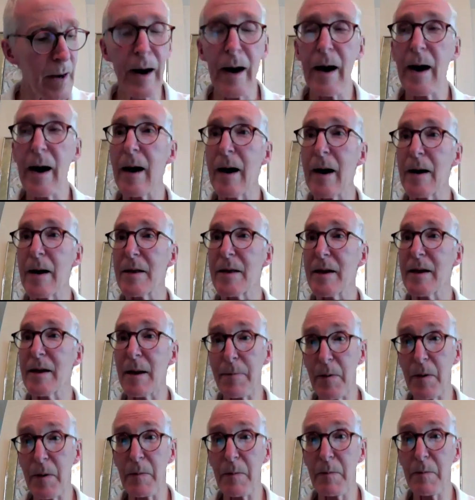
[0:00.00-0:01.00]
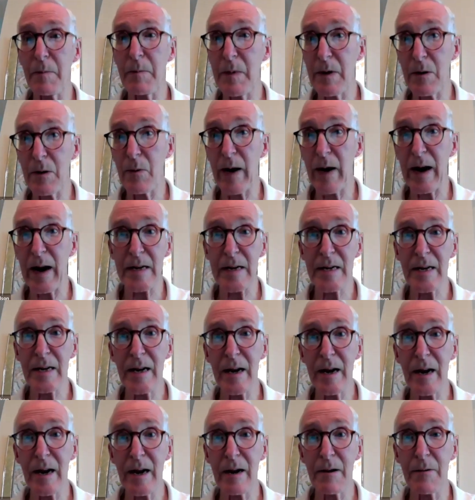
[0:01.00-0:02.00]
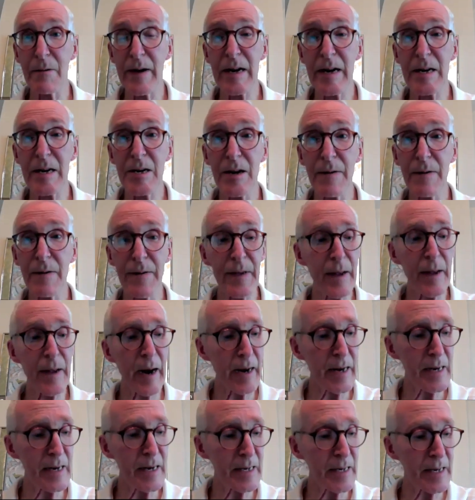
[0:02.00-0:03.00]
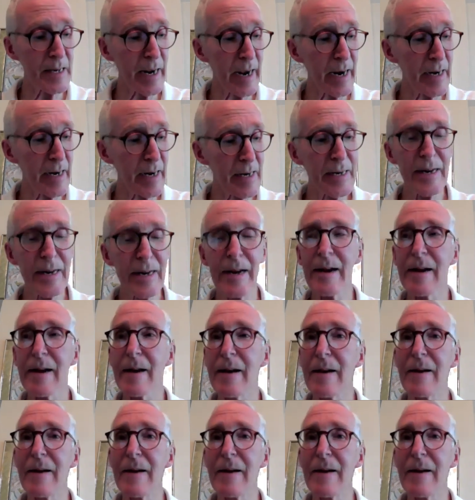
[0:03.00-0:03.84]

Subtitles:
the Upper Midwest region of the United States,